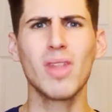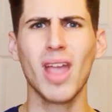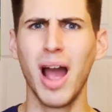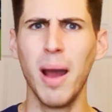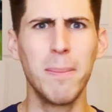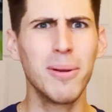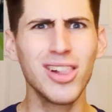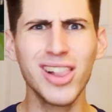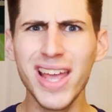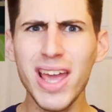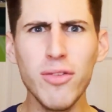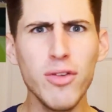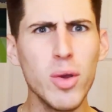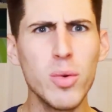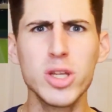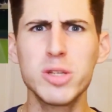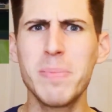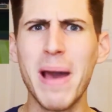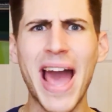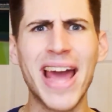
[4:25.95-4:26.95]
I believe he
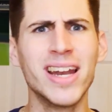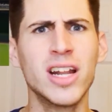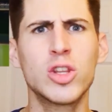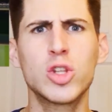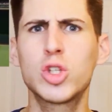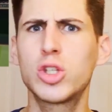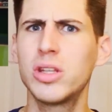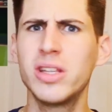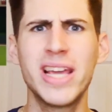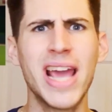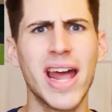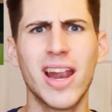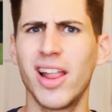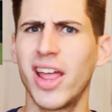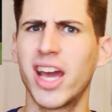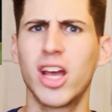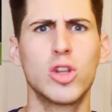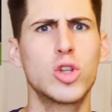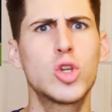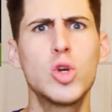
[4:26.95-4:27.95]
was batting, he had
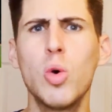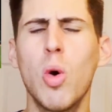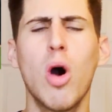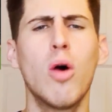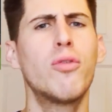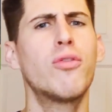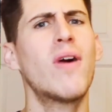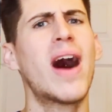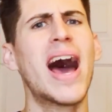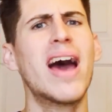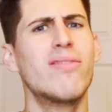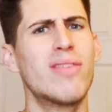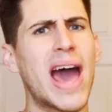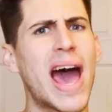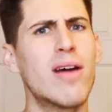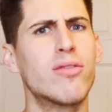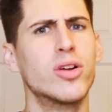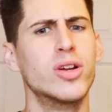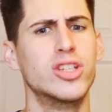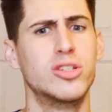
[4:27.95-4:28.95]
like a 205
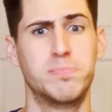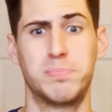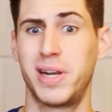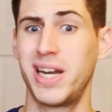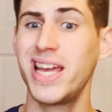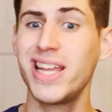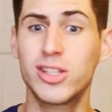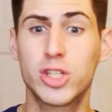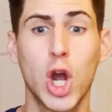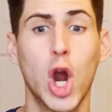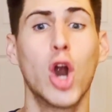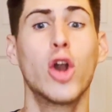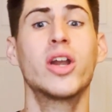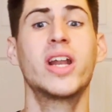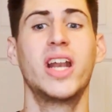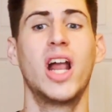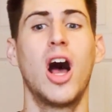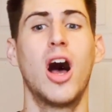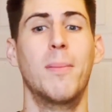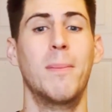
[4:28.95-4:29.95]
average, but he turned
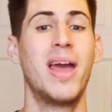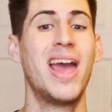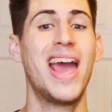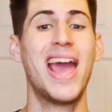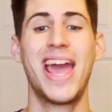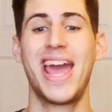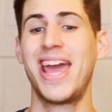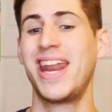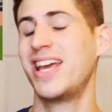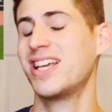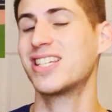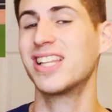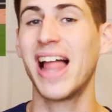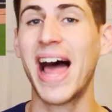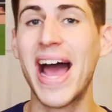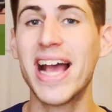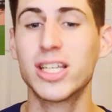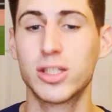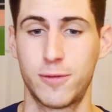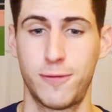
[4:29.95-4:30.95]
it up. In his
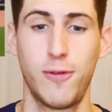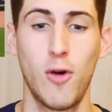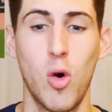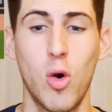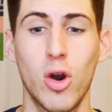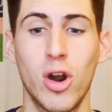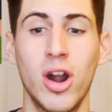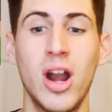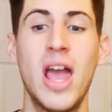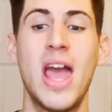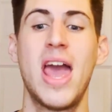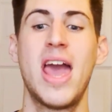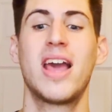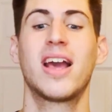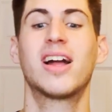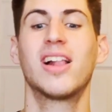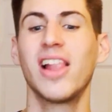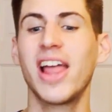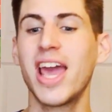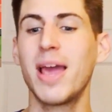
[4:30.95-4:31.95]
last 4,
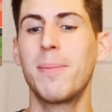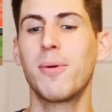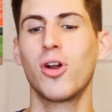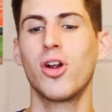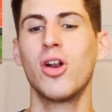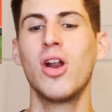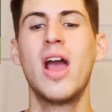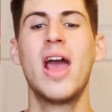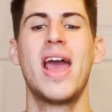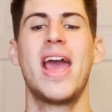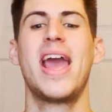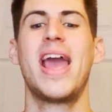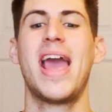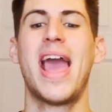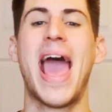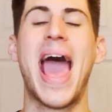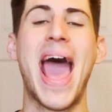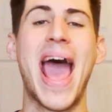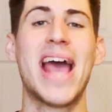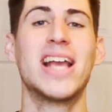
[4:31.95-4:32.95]
Gleyber
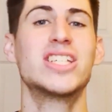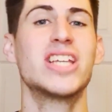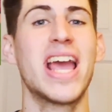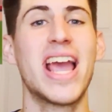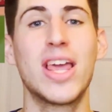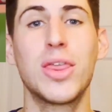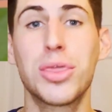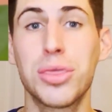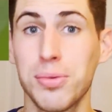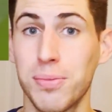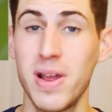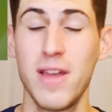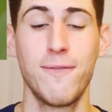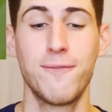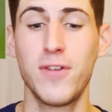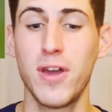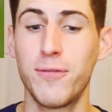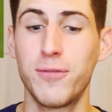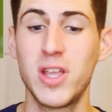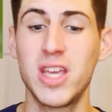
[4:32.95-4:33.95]
has a
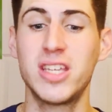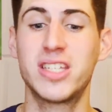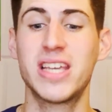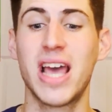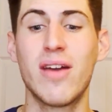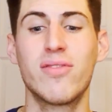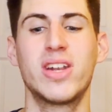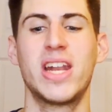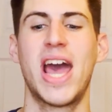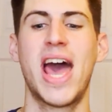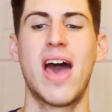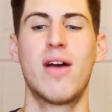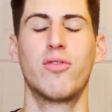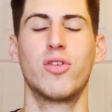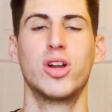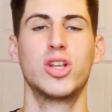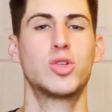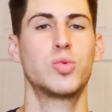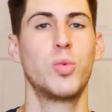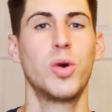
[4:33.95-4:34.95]
357
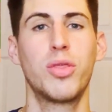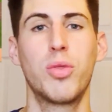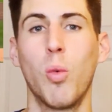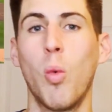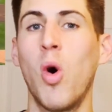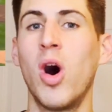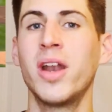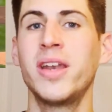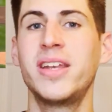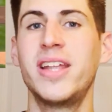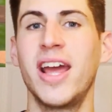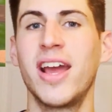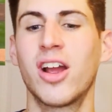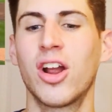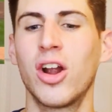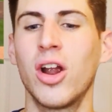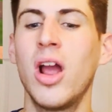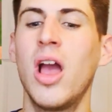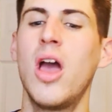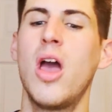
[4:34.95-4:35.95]
average with 1
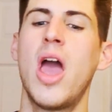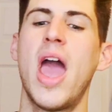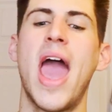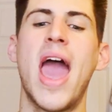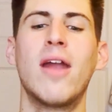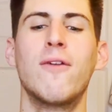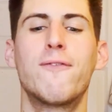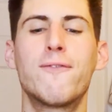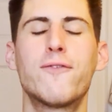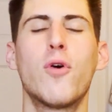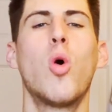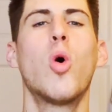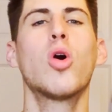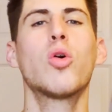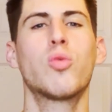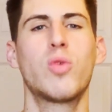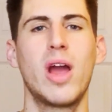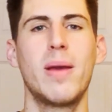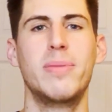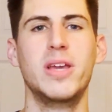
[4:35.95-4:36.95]
dinger and 4
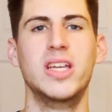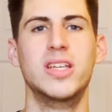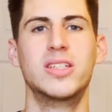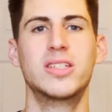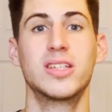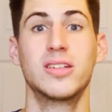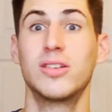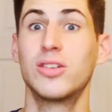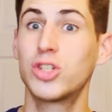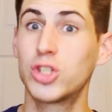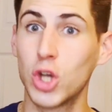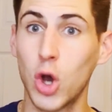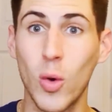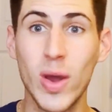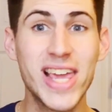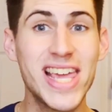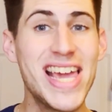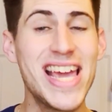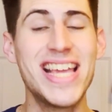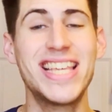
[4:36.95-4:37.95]
ribbies. So
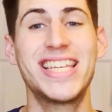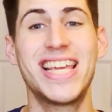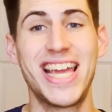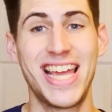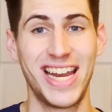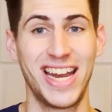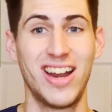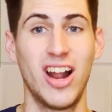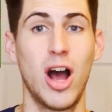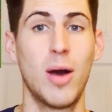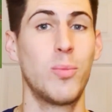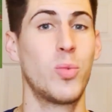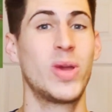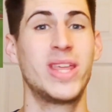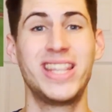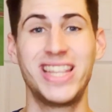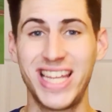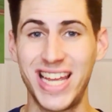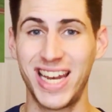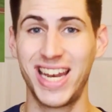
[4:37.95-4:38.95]
he's heated up. We
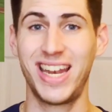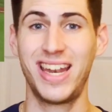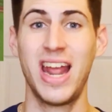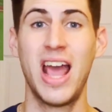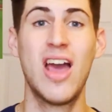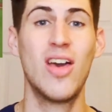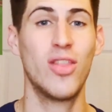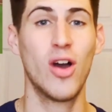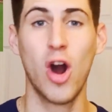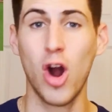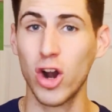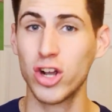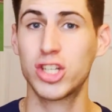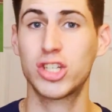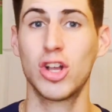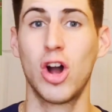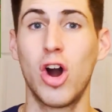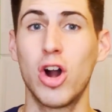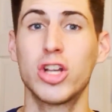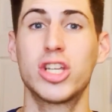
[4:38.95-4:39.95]
needed our
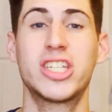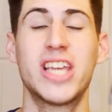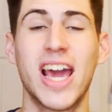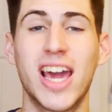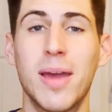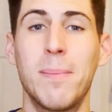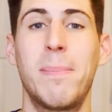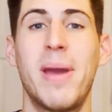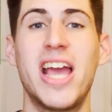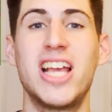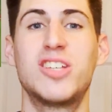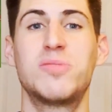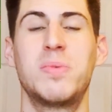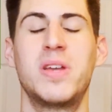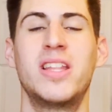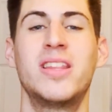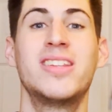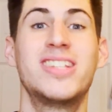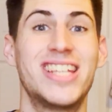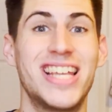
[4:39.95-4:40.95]
second
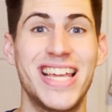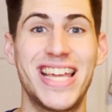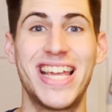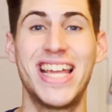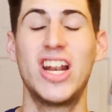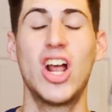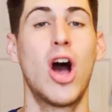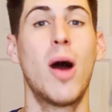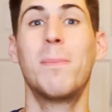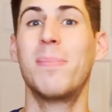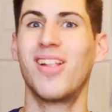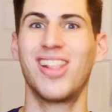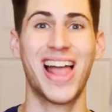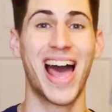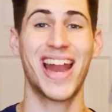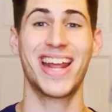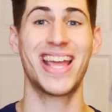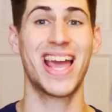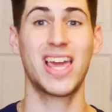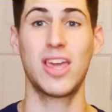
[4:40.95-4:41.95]
baseman to heat up. A
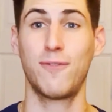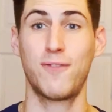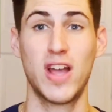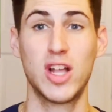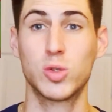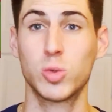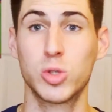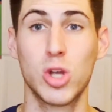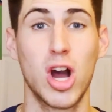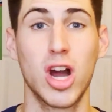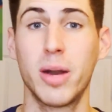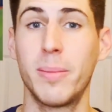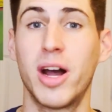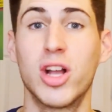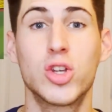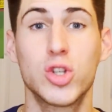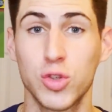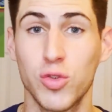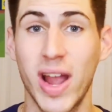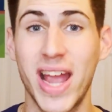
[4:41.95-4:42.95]
lot of Yankee fans were talking
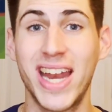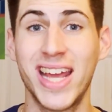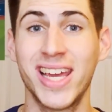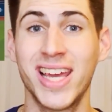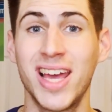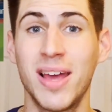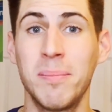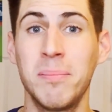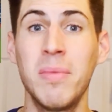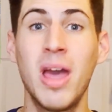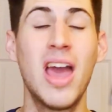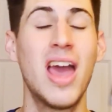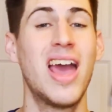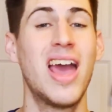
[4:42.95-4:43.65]
about trading him.